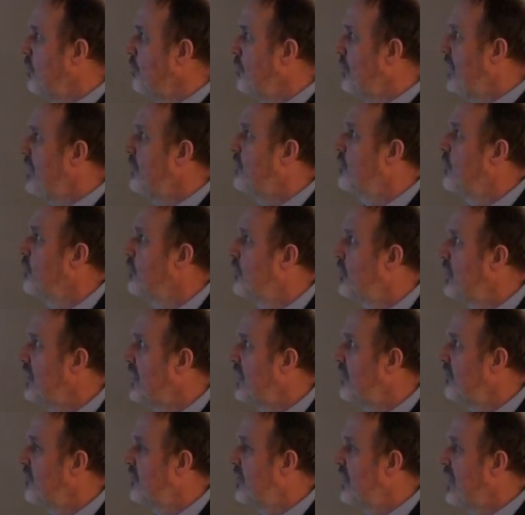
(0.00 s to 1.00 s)
based on the
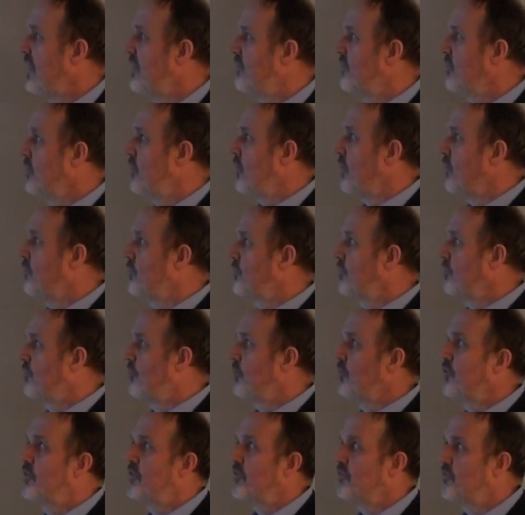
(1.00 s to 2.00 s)
legislation of the
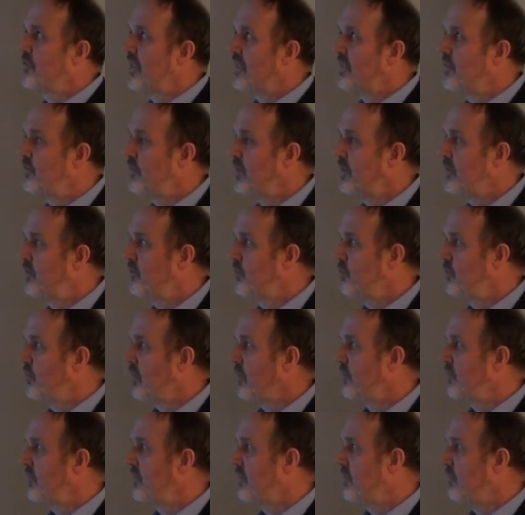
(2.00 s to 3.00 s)
1st of January
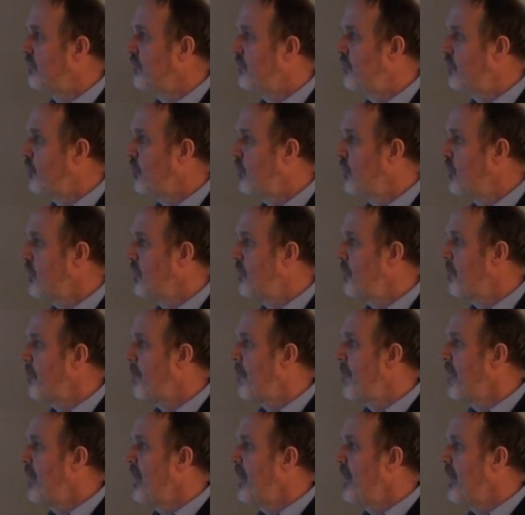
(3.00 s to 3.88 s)
2004,